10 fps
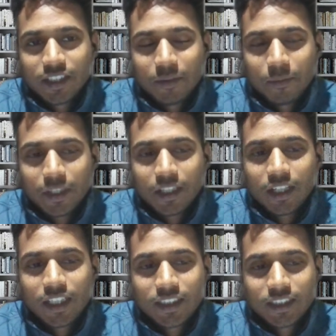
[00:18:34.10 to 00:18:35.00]
make
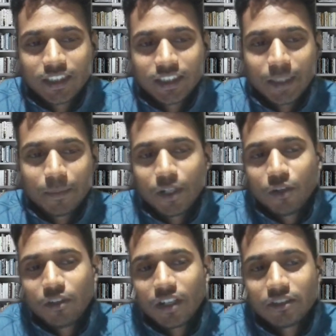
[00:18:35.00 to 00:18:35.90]
a step
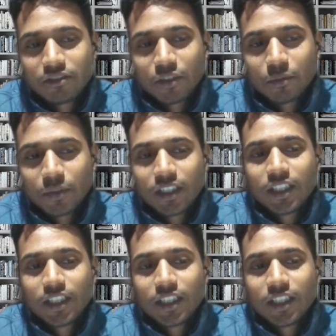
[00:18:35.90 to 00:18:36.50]
down transformer,